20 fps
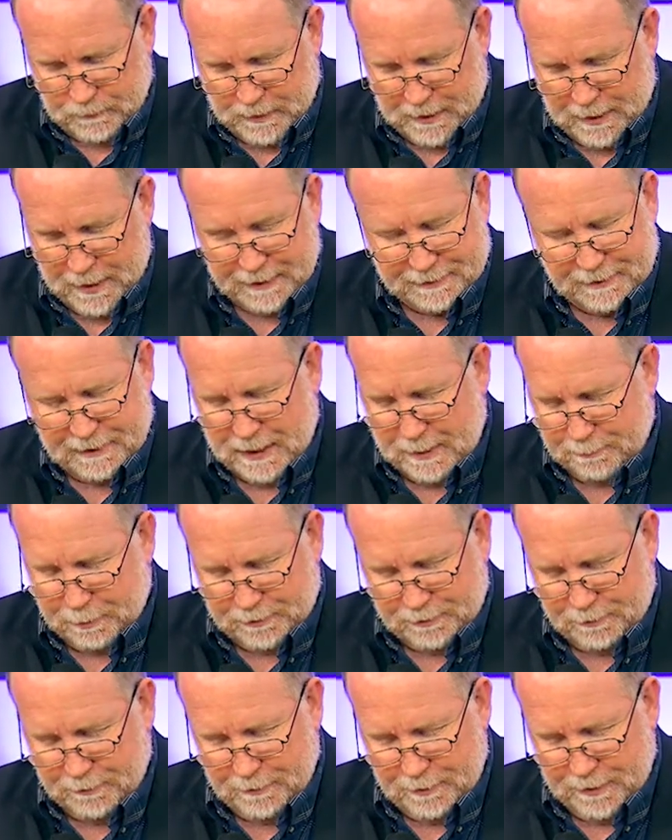And that's an
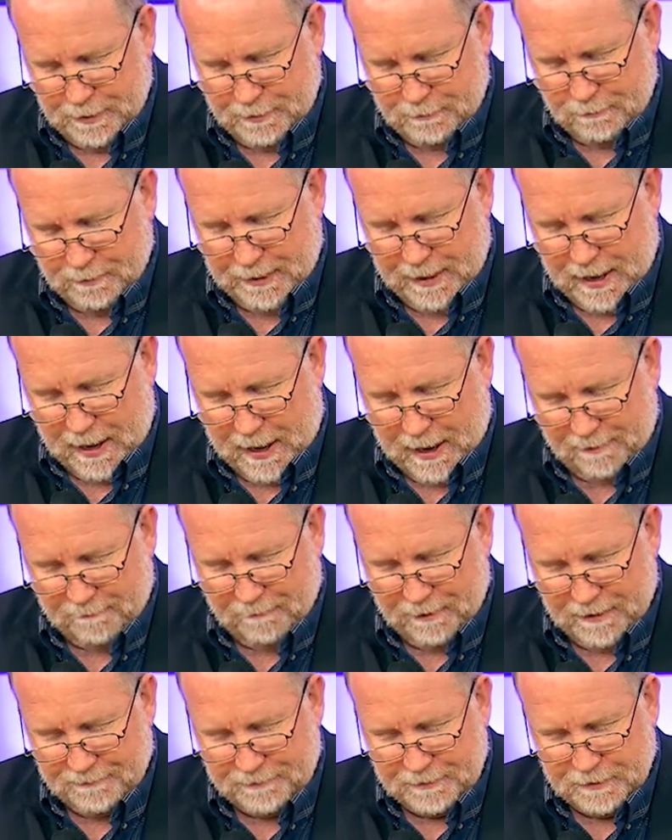opportunity we have.
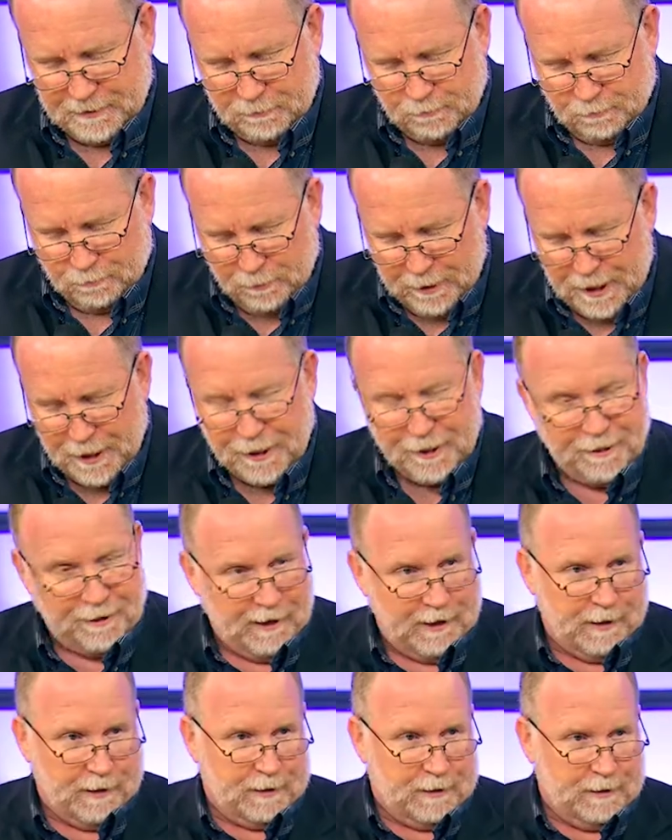We have to
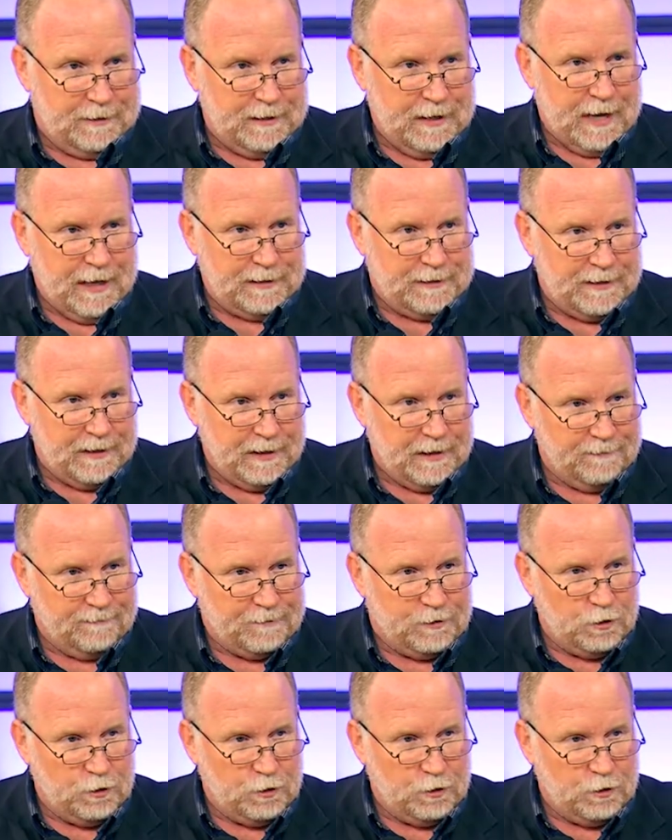rethink the idea of,